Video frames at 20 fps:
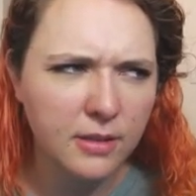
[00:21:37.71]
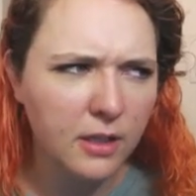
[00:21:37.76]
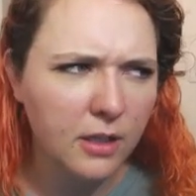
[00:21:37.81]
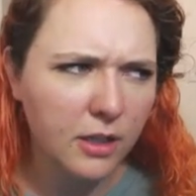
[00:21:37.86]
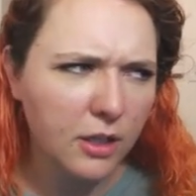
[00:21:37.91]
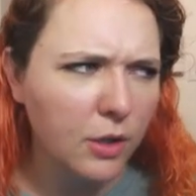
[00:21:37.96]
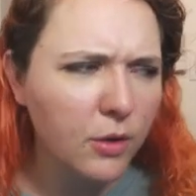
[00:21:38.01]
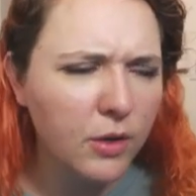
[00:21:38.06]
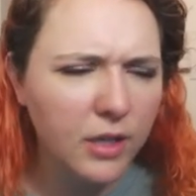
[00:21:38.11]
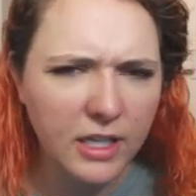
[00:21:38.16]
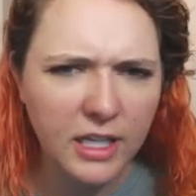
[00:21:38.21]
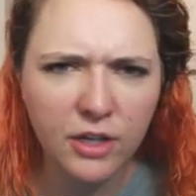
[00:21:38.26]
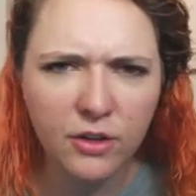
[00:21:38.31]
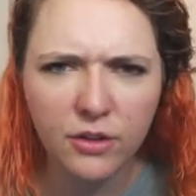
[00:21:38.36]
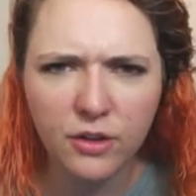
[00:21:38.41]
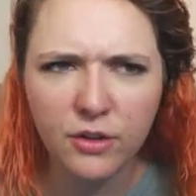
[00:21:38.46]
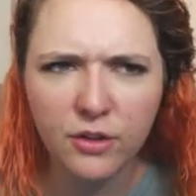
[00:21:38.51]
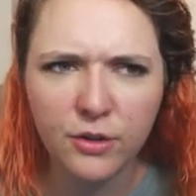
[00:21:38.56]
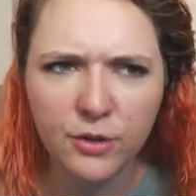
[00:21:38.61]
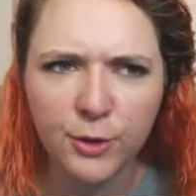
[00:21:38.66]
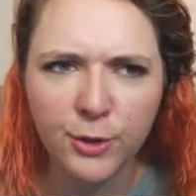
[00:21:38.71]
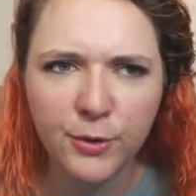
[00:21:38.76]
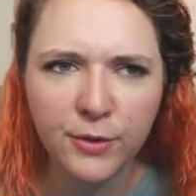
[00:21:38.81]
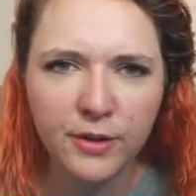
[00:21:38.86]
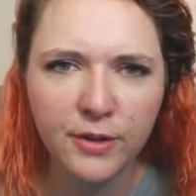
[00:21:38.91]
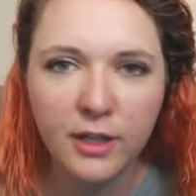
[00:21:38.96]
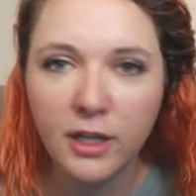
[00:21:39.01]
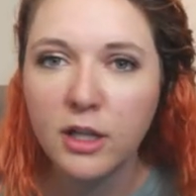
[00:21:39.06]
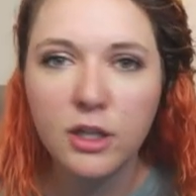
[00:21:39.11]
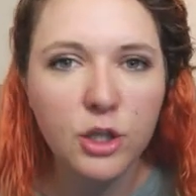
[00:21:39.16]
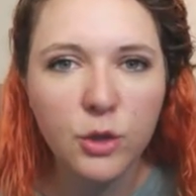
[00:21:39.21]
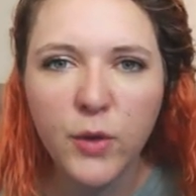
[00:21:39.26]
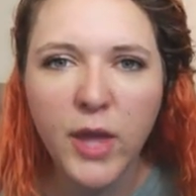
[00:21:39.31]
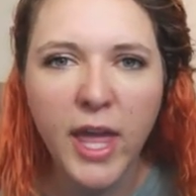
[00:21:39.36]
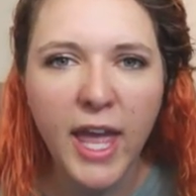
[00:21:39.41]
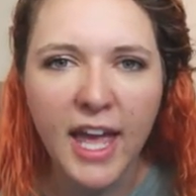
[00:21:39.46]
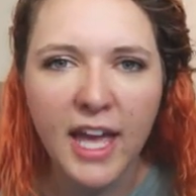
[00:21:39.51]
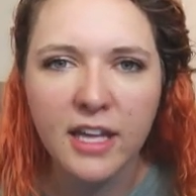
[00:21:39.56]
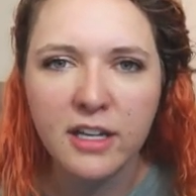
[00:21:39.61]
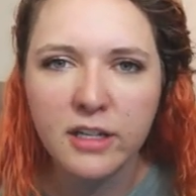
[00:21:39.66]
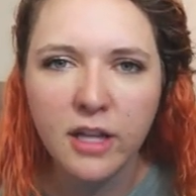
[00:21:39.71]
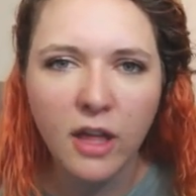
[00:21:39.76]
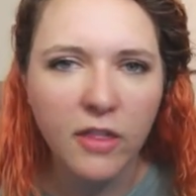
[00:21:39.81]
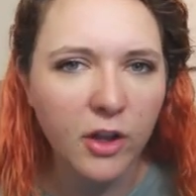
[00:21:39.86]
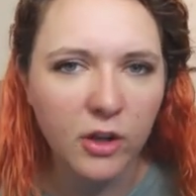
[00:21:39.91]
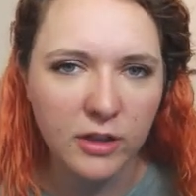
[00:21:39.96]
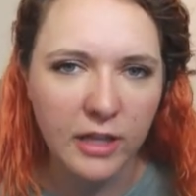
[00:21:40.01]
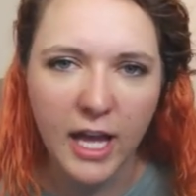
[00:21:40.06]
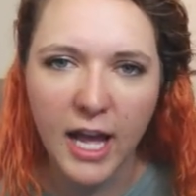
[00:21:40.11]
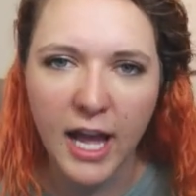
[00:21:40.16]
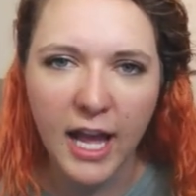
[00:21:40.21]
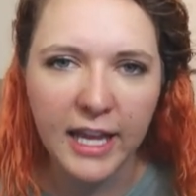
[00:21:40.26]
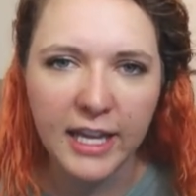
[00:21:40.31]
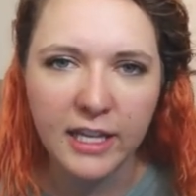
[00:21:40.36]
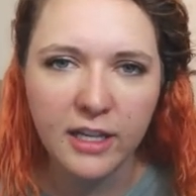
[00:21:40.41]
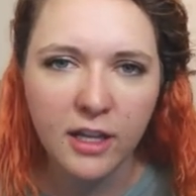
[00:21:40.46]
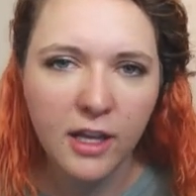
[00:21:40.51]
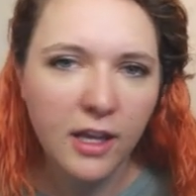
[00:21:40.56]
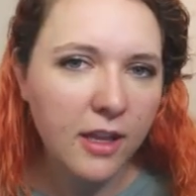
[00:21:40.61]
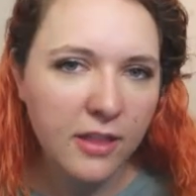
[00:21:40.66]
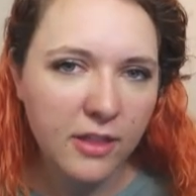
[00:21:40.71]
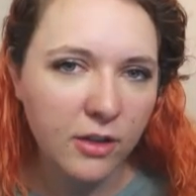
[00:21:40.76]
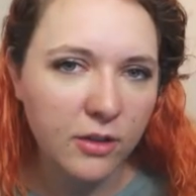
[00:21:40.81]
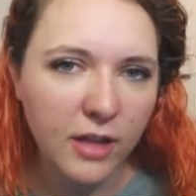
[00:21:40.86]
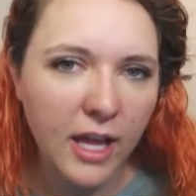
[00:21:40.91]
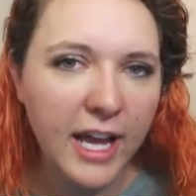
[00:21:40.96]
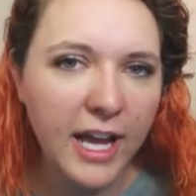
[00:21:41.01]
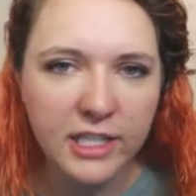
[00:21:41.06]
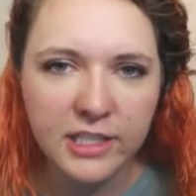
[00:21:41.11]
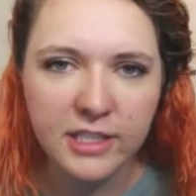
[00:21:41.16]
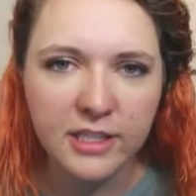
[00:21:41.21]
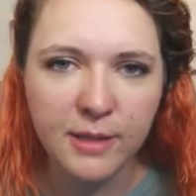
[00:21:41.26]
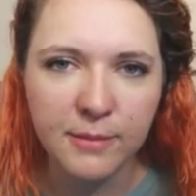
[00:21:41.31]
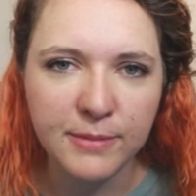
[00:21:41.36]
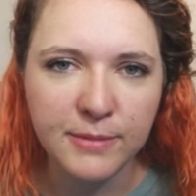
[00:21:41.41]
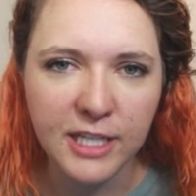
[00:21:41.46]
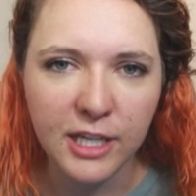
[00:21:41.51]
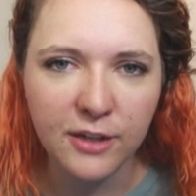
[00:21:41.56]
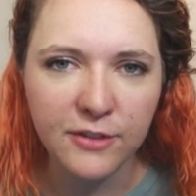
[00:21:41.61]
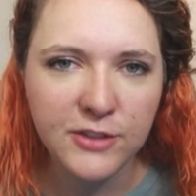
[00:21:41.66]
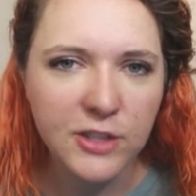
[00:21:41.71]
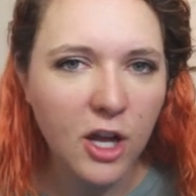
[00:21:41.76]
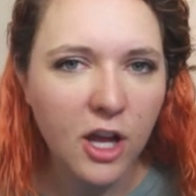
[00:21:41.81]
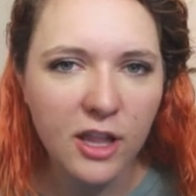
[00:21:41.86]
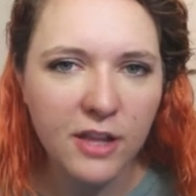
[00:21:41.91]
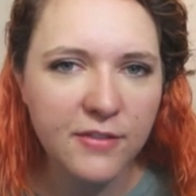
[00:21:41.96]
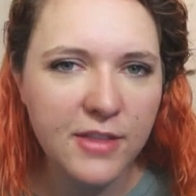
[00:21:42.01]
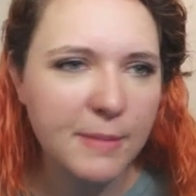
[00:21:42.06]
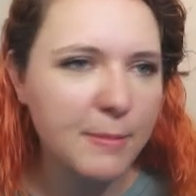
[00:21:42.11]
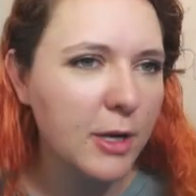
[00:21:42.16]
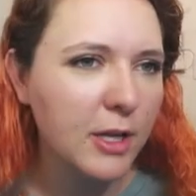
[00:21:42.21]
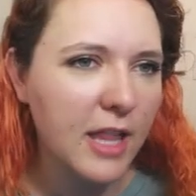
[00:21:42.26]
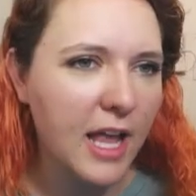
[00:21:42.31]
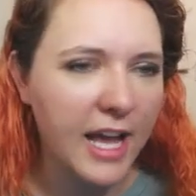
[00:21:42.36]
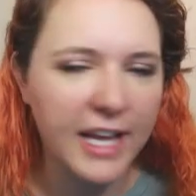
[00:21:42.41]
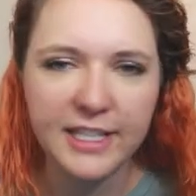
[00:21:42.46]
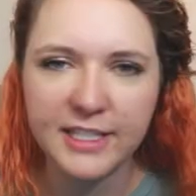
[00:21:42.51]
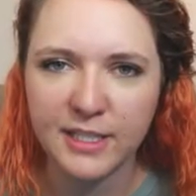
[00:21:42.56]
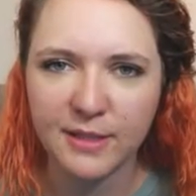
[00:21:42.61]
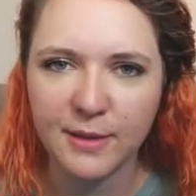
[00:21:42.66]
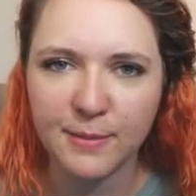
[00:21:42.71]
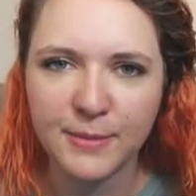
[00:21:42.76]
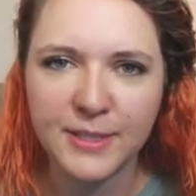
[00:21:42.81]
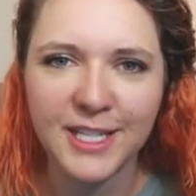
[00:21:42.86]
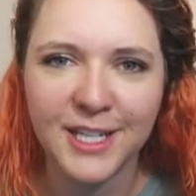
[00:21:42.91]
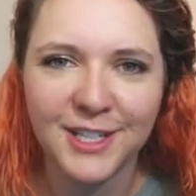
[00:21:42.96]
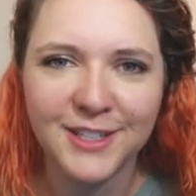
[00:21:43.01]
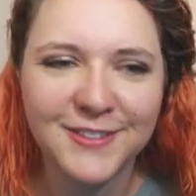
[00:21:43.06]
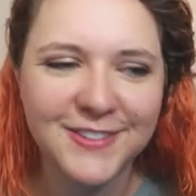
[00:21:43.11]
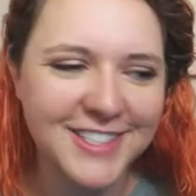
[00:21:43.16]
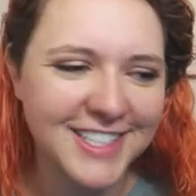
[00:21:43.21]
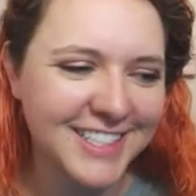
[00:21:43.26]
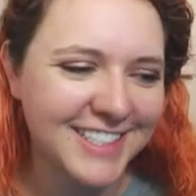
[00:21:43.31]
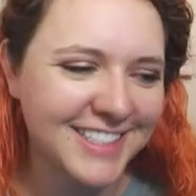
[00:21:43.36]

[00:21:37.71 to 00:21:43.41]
You can hear the u. You can't. They're lying. They're lying to themselves. All of them are lying to themselves.